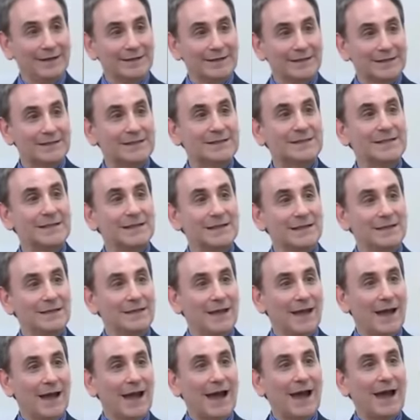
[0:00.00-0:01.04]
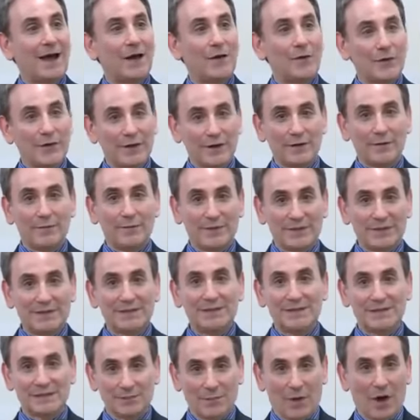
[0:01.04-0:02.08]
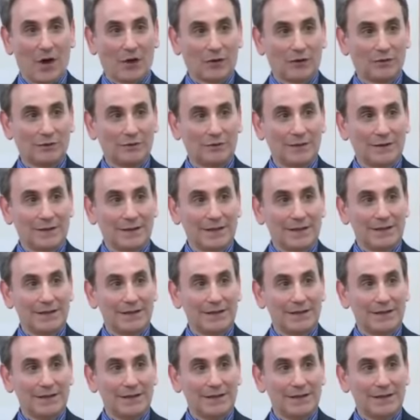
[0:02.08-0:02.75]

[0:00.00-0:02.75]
to see how their business model